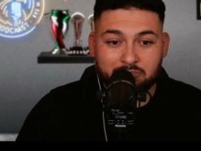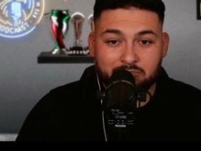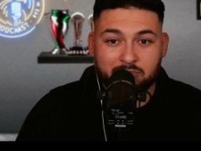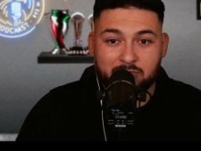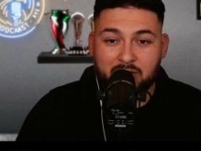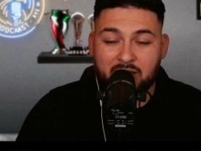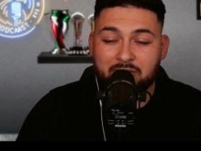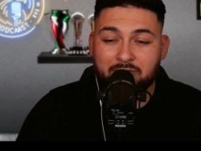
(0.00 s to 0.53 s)

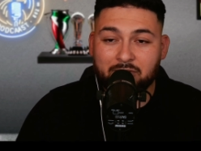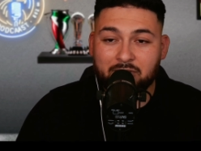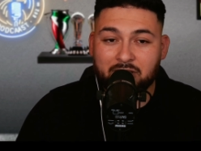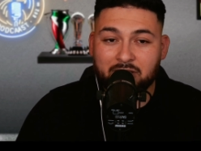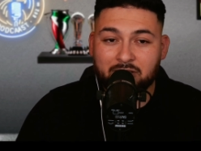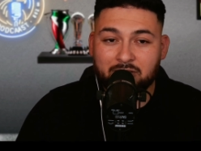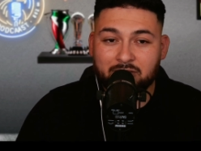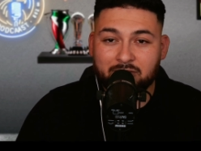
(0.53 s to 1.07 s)
thankfully,
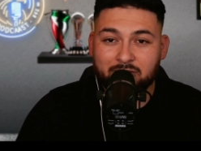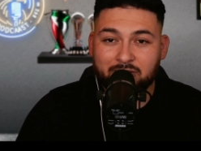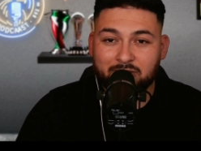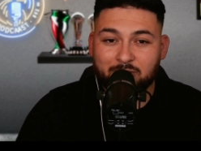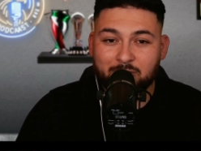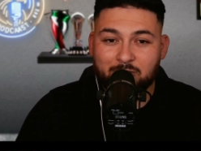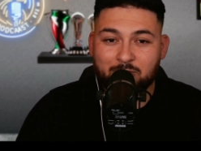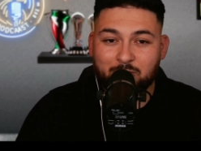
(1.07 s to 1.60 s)

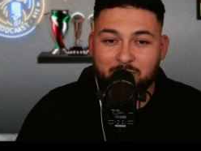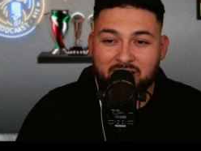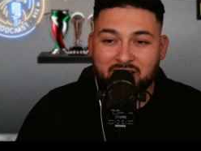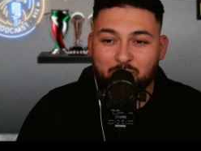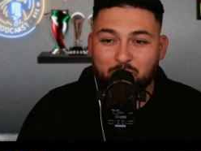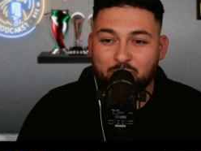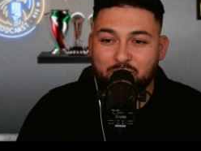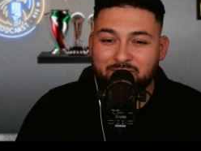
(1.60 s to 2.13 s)
we got
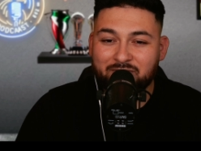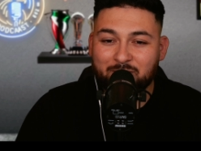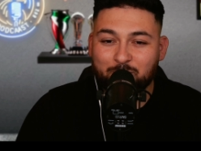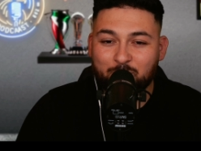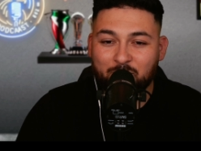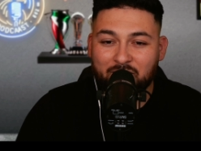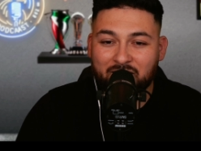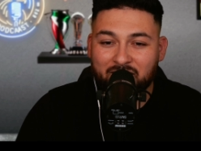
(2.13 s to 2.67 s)
approved and
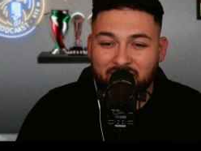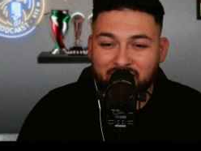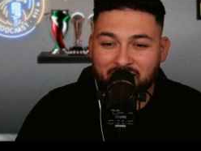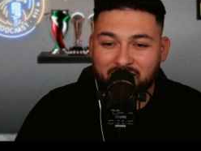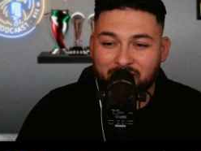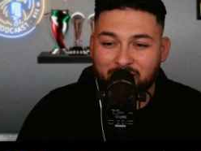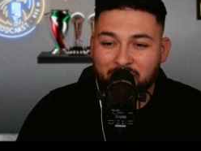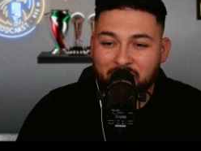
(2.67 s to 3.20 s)
we're going to
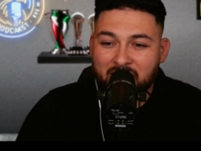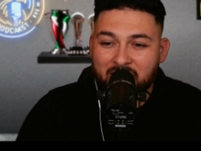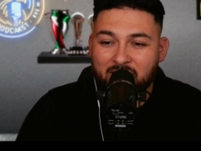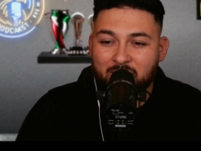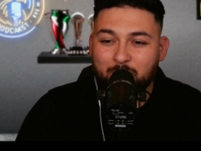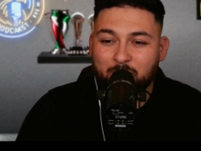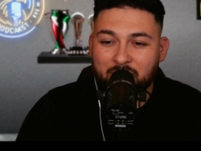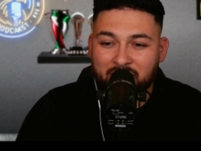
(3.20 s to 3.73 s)

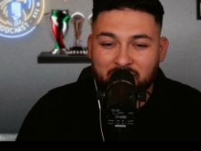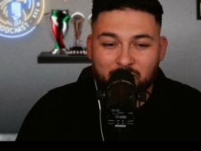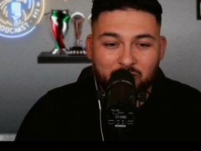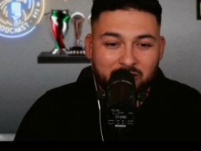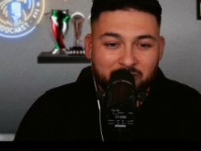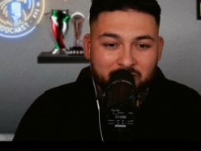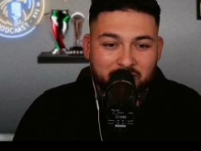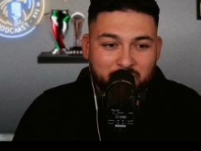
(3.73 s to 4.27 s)
go
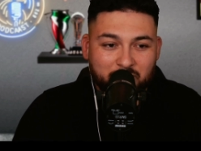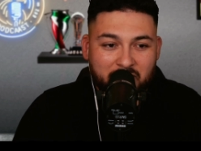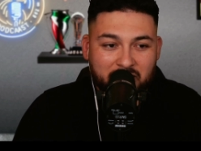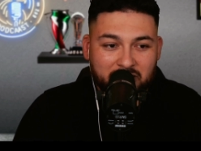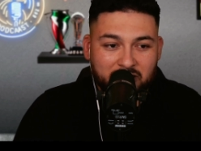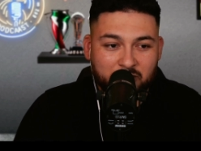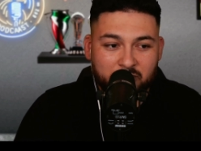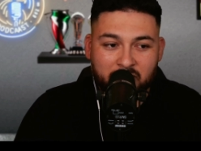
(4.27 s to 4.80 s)
cover this
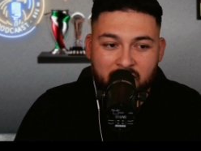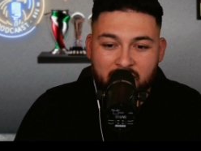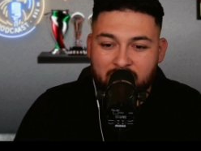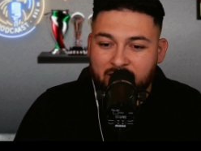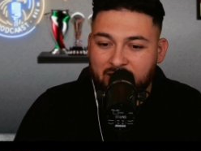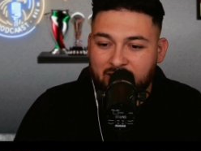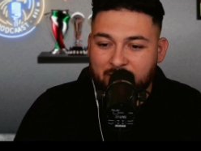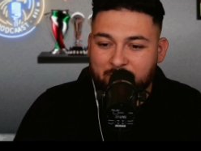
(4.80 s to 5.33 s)
matchup.
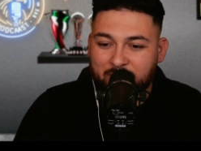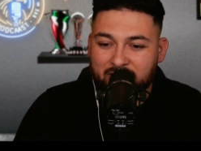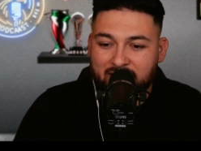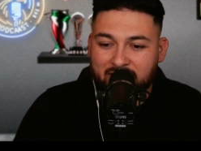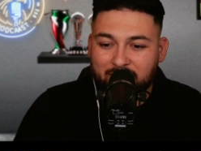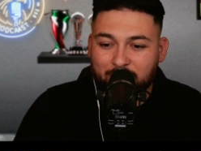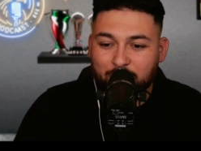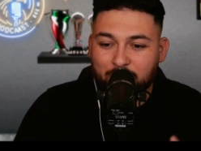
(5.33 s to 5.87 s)
I mean, I
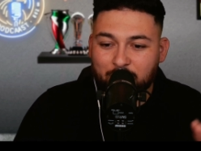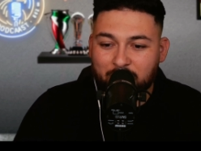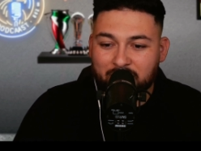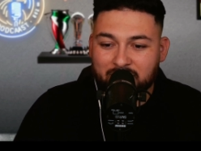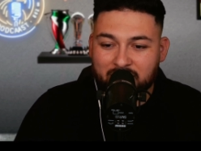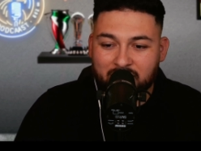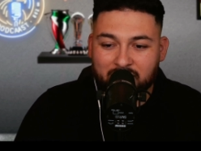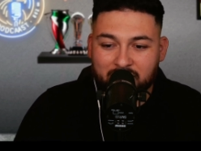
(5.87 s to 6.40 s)
don't know
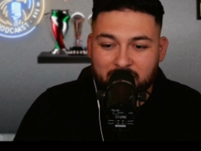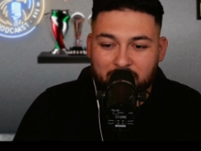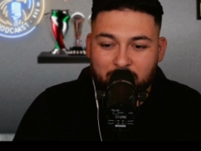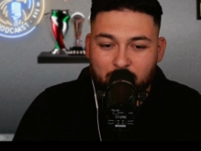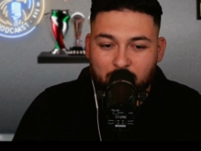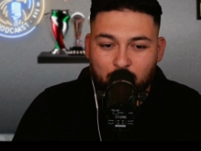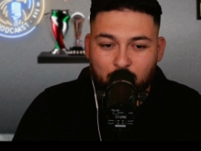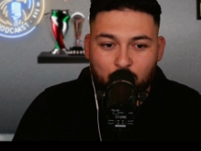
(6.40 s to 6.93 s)
exactly
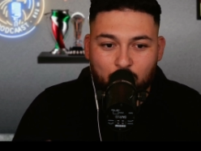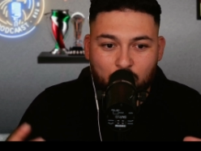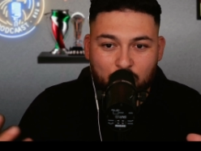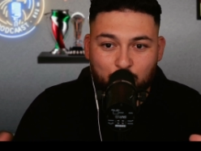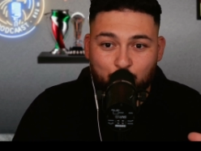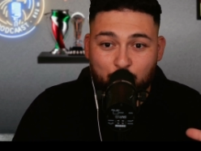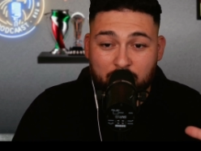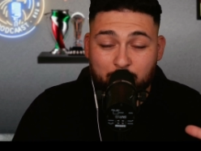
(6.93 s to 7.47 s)
what
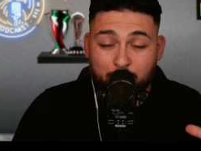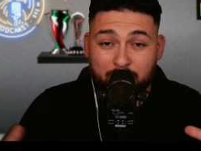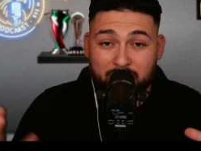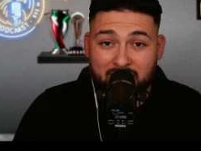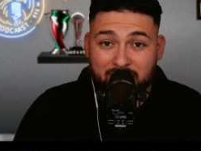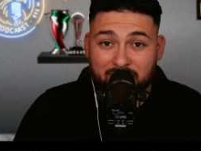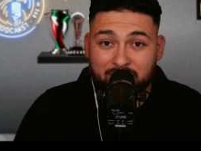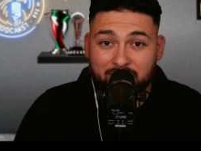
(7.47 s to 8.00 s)
we could
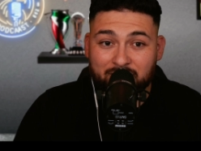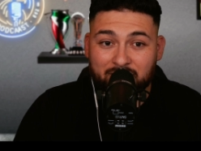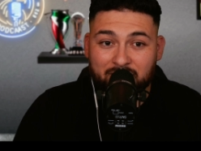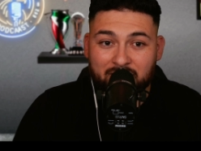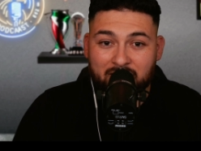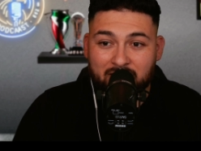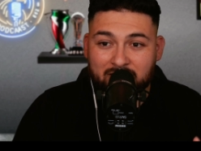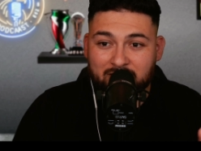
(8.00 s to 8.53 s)
potentially
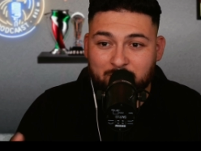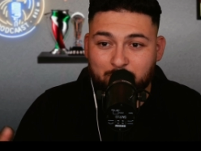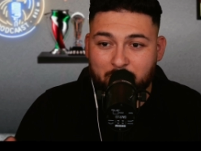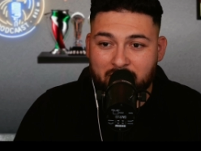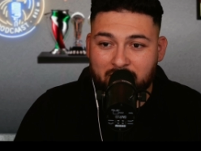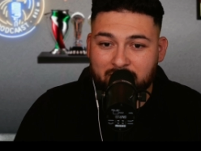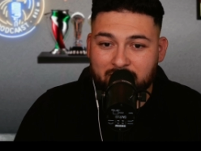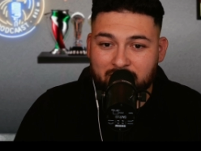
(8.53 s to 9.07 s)

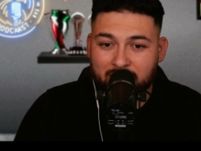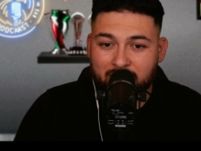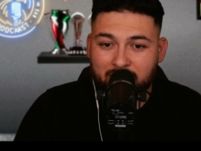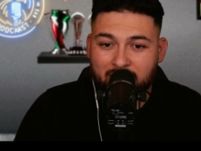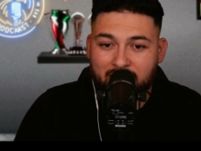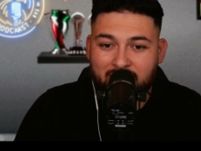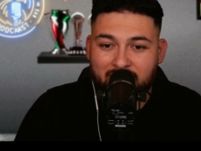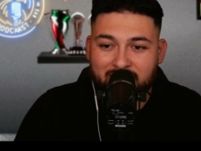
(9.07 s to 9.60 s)
expect.
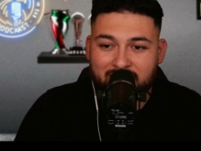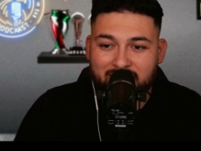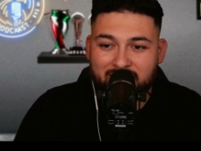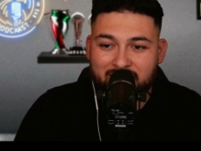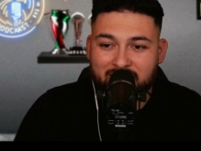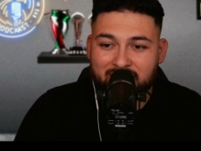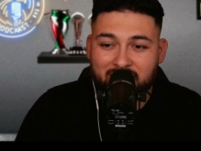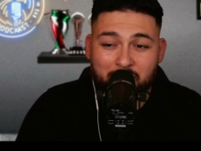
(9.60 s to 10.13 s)
It's
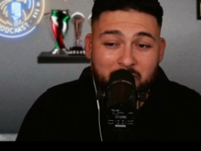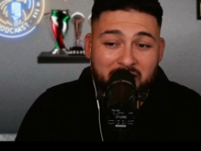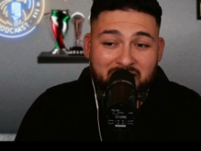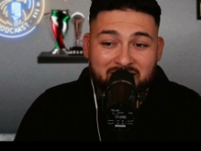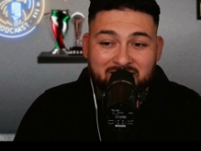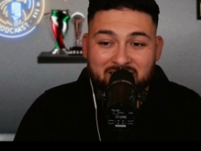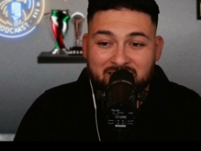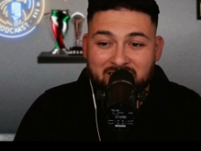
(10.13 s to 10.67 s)
an America
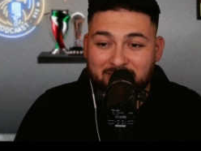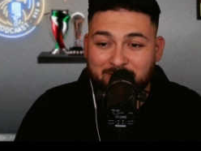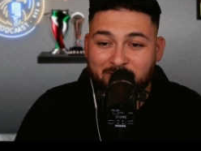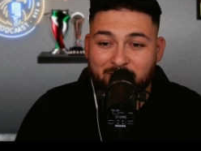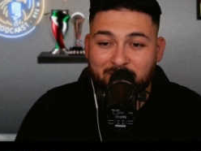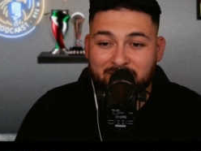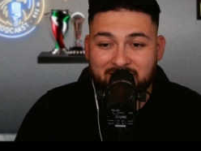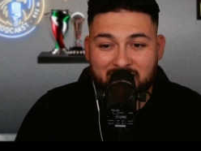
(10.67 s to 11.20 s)
side that's
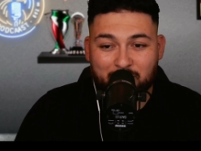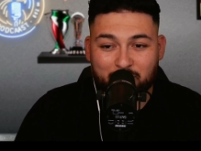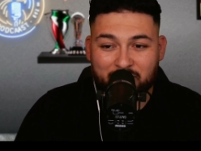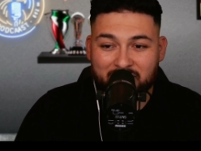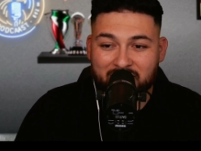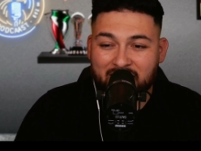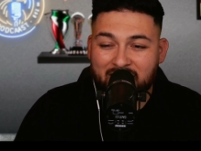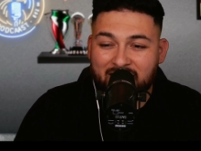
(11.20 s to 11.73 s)
very
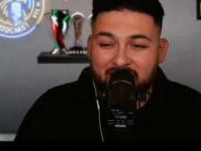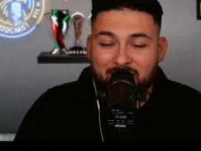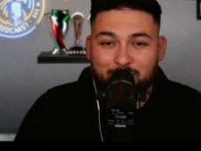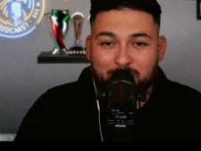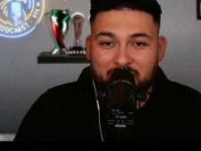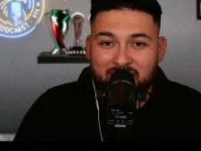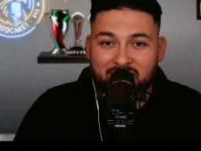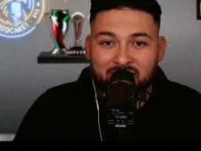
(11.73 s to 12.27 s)
dampened. We
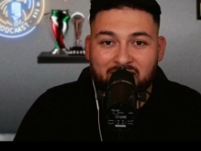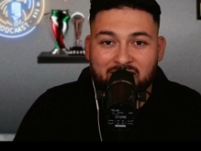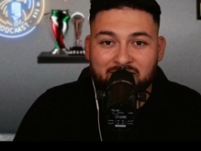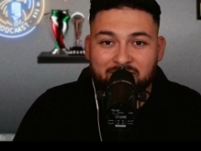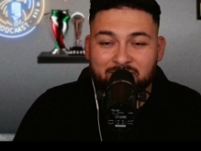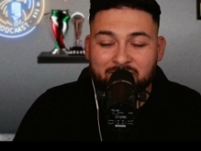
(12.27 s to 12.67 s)
got a lot of